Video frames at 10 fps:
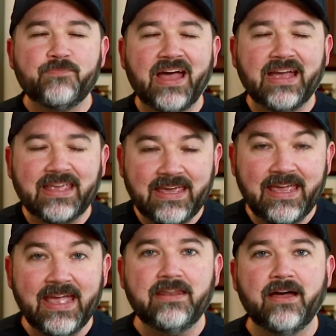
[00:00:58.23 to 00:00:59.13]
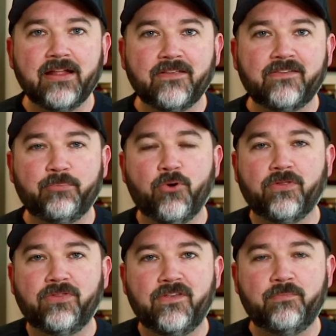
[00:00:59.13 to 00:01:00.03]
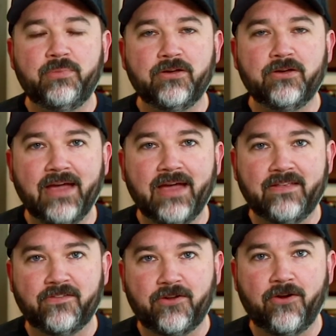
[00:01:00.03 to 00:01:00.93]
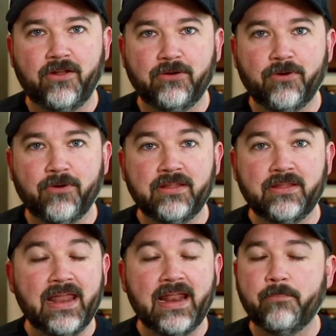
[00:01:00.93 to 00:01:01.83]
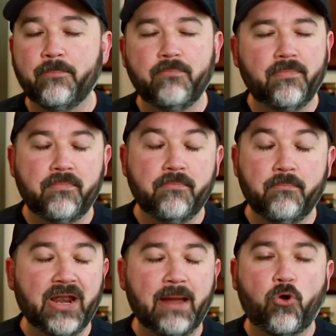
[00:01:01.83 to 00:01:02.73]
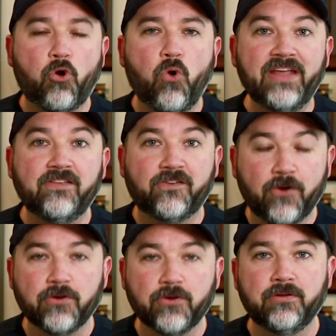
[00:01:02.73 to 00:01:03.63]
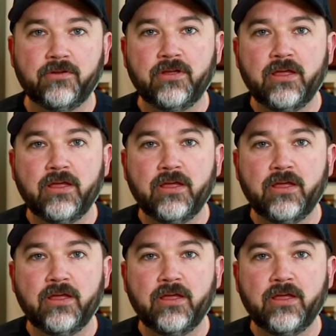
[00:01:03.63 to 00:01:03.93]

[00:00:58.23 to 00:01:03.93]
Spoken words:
I cannot support this bill as it's currently written, but I'm quite certain